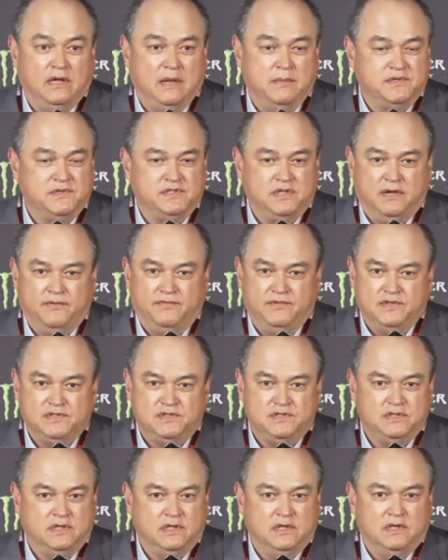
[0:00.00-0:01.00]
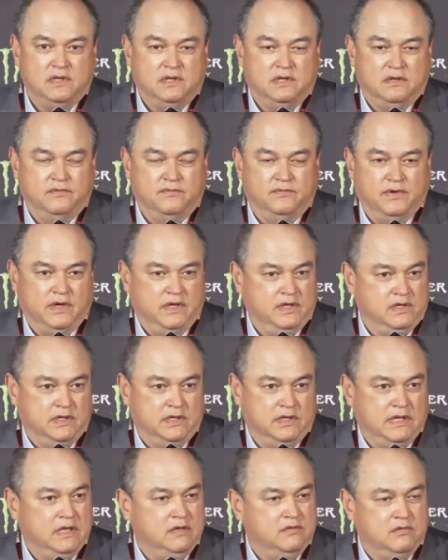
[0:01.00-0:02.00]
Amosov is very
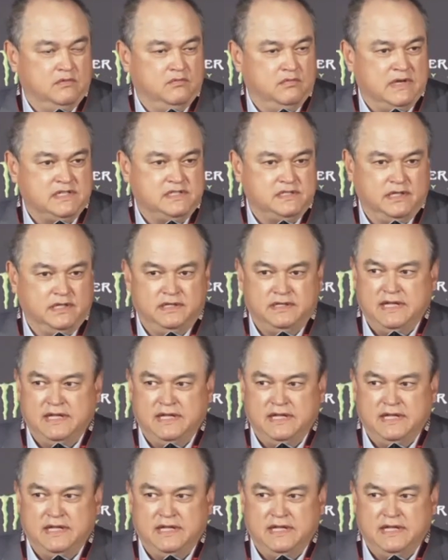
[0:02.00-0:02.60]
good at wrestling.